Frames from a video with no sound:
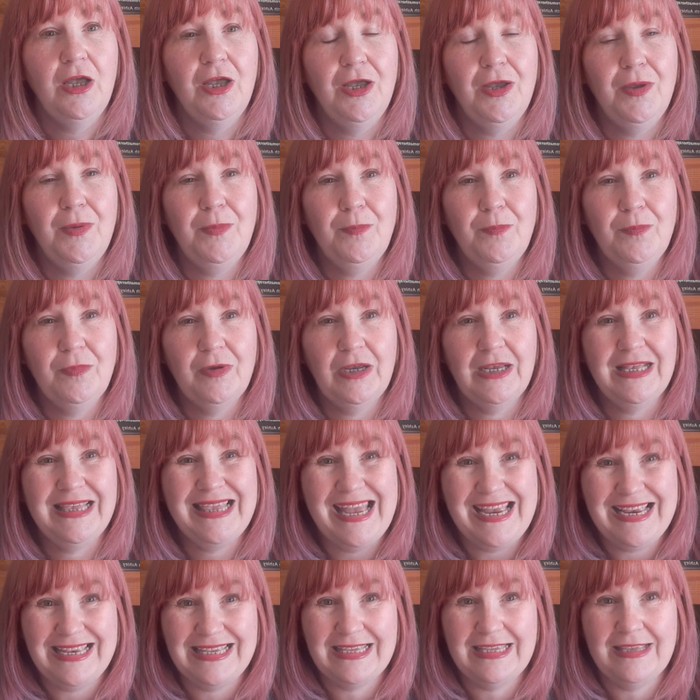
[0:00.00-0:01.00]

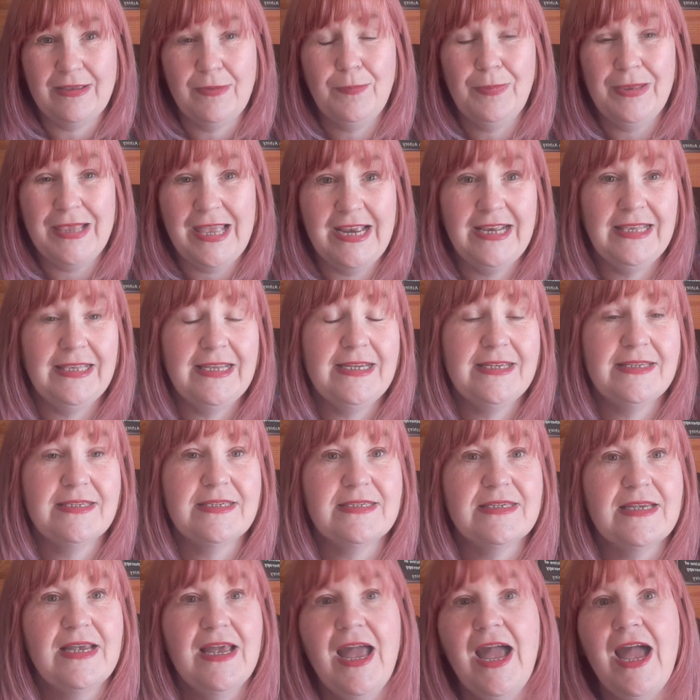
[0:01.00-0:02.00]

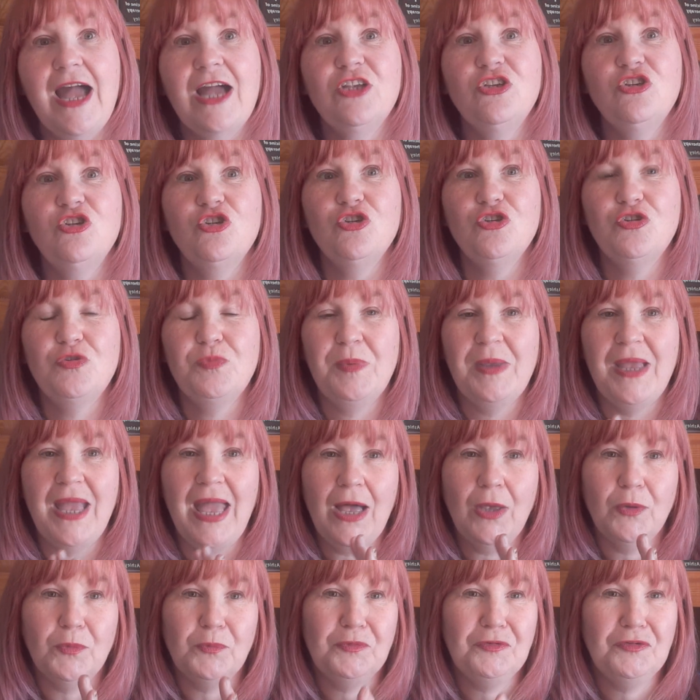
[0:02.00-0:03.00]
platelets and should be
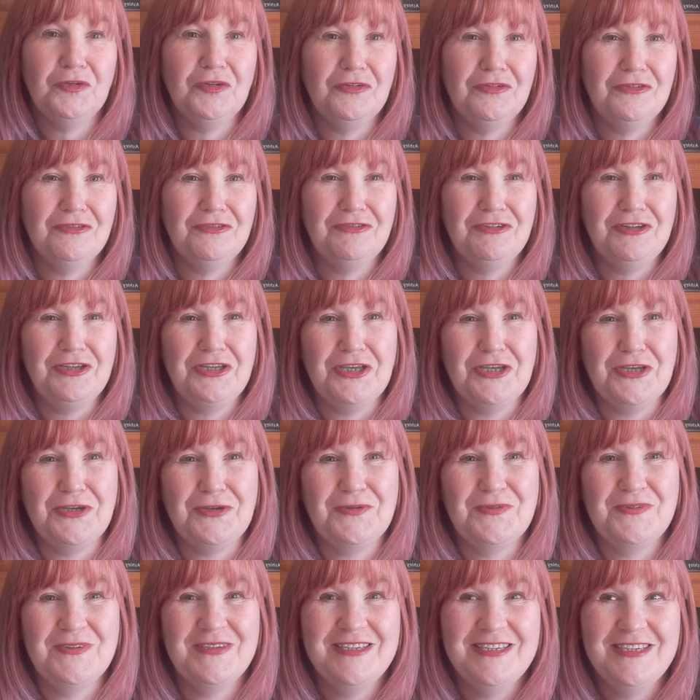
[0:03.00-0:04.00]
helpful for
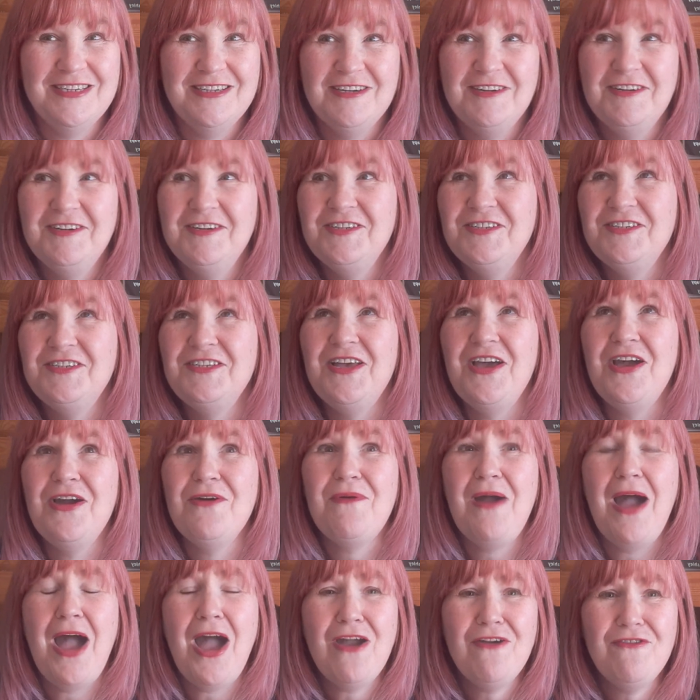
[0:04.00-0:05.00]
you.
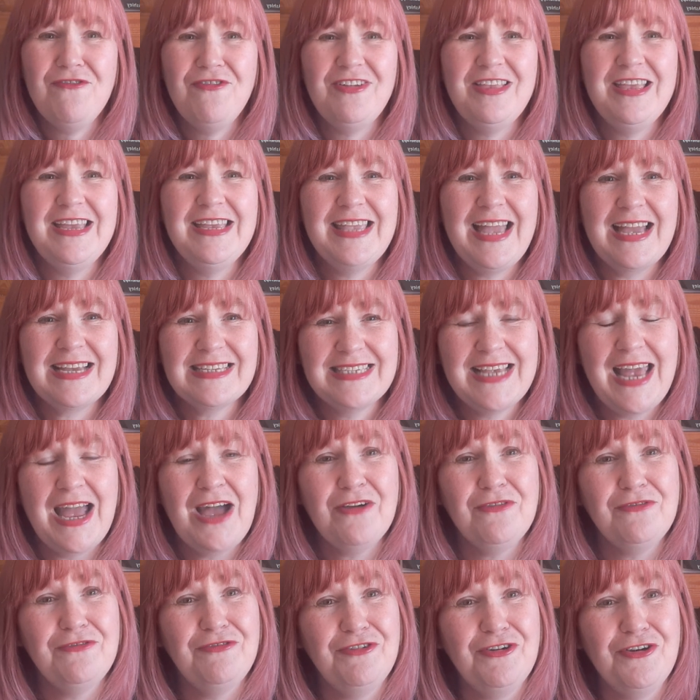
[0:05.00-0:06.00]
So hopefully that's
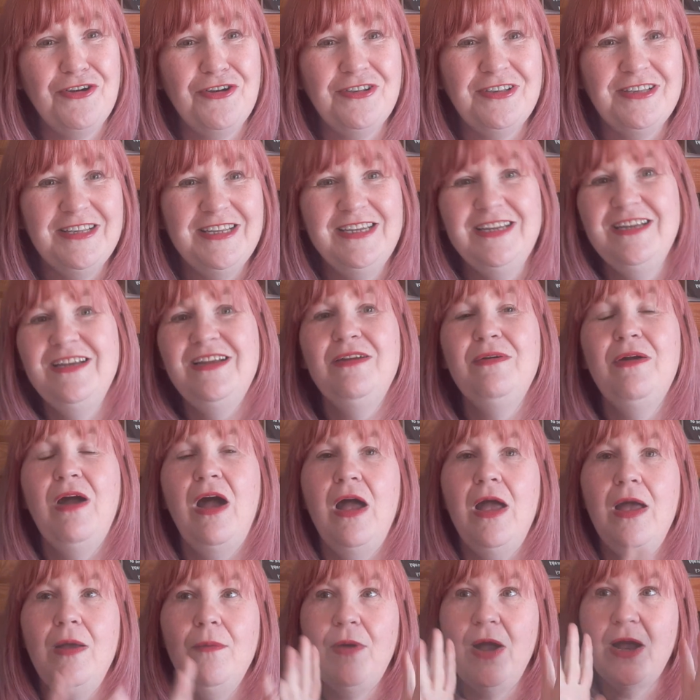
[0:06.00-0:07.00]
helpful.
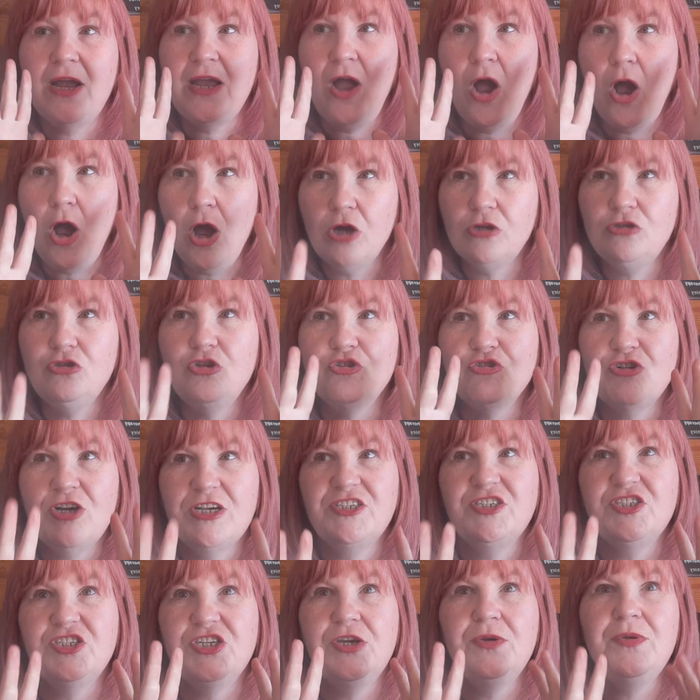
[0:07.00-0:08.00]
I can't
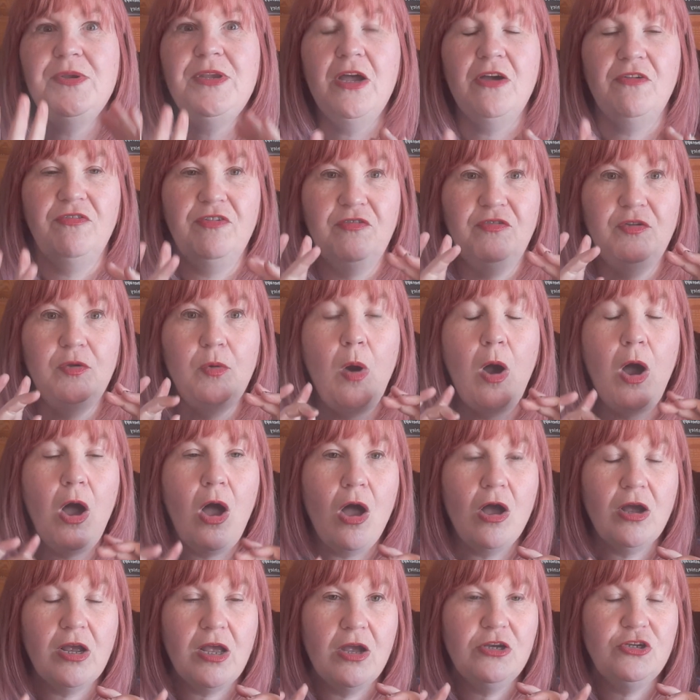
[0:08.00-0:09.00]
stress to you enough, if you
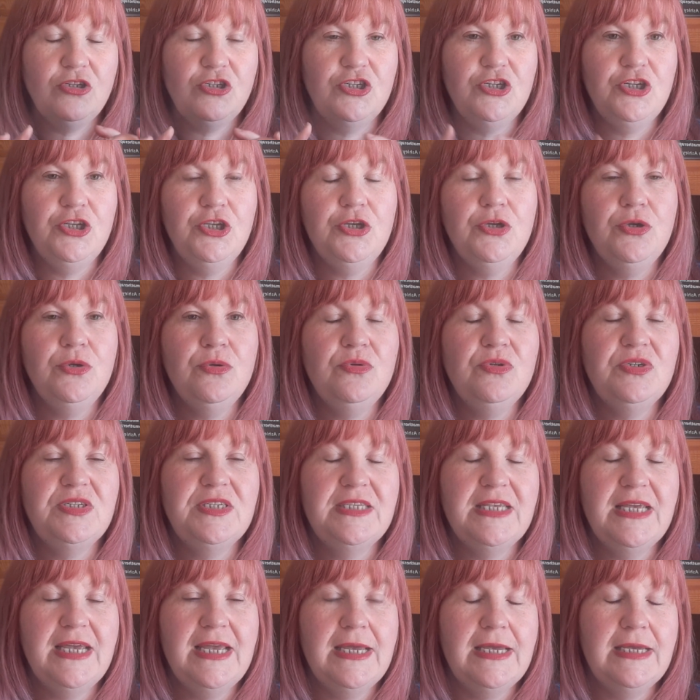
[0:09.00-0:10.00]
are going to
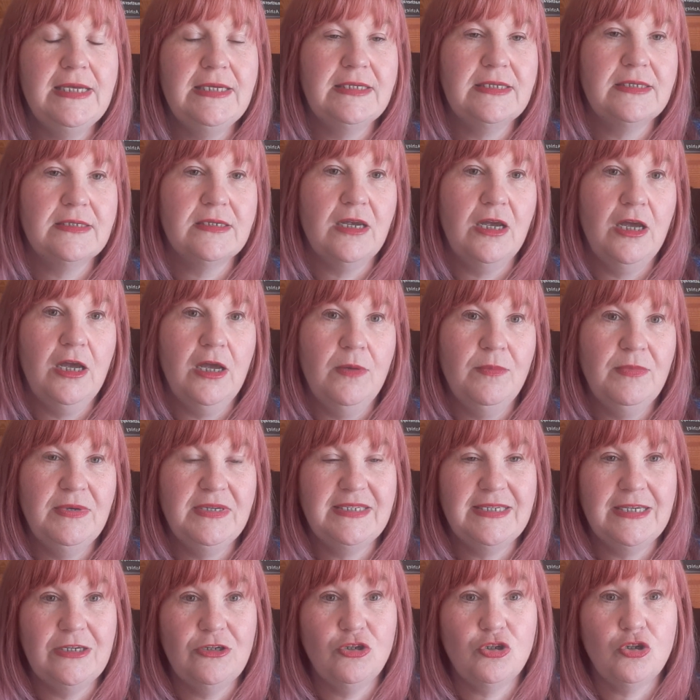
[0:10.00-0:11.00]
use these
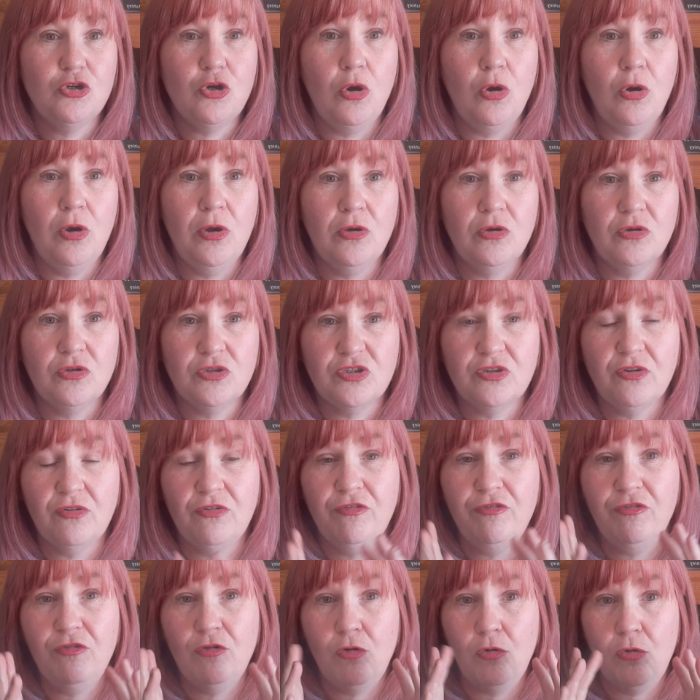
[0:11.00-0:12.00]
essential oils
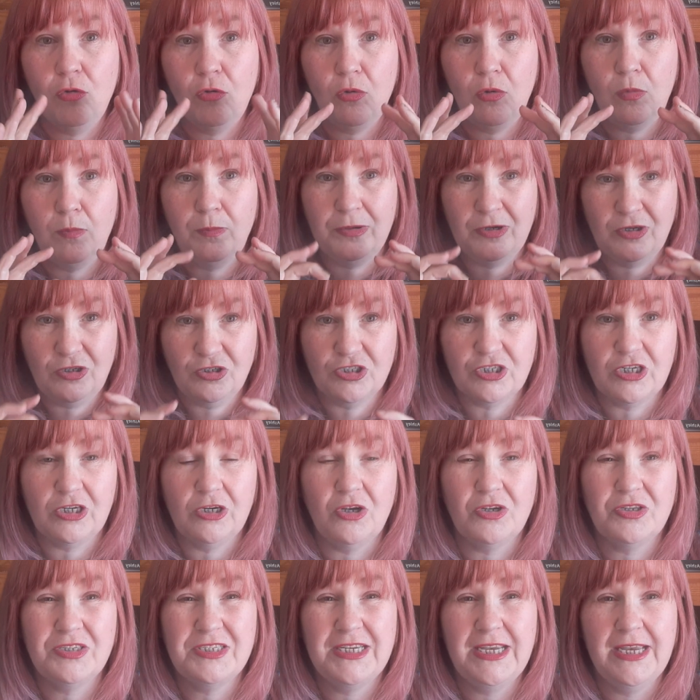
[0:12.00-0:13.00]
for blood
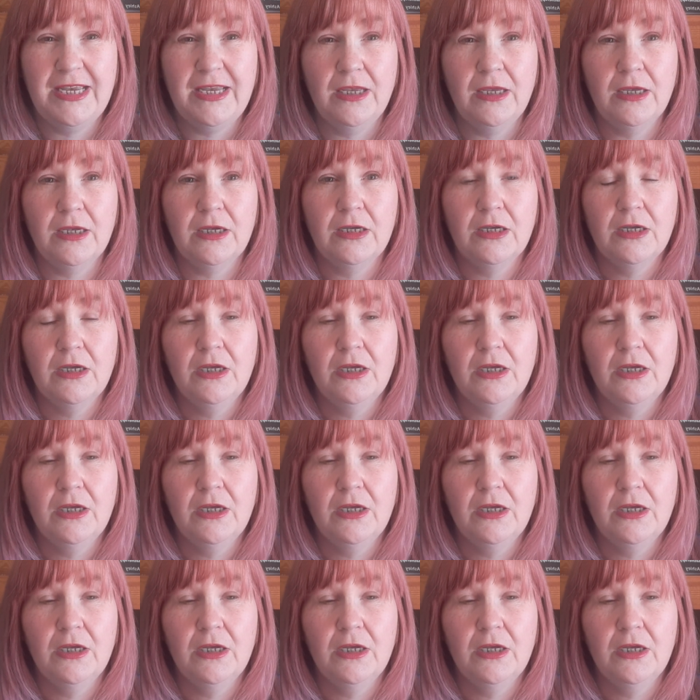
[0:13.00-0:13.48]
clotting,